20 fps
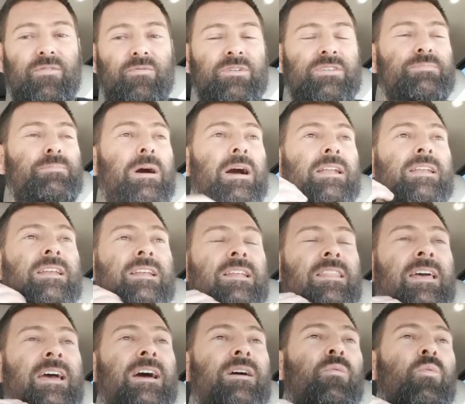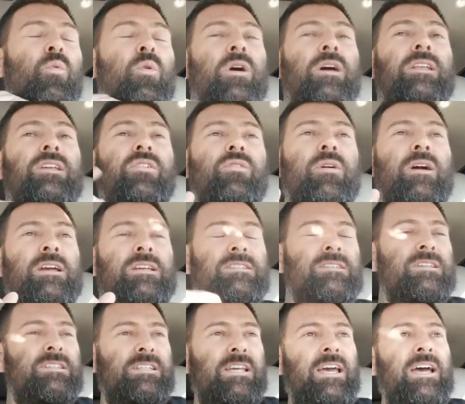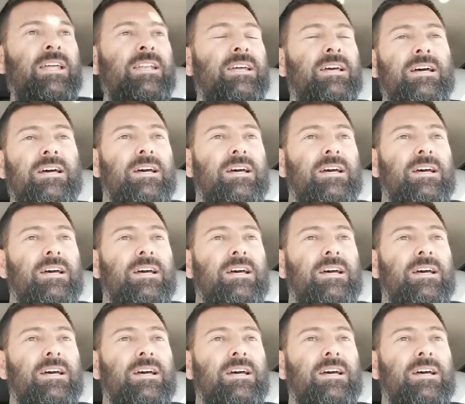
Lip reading: Responding to that one Craigslist ad,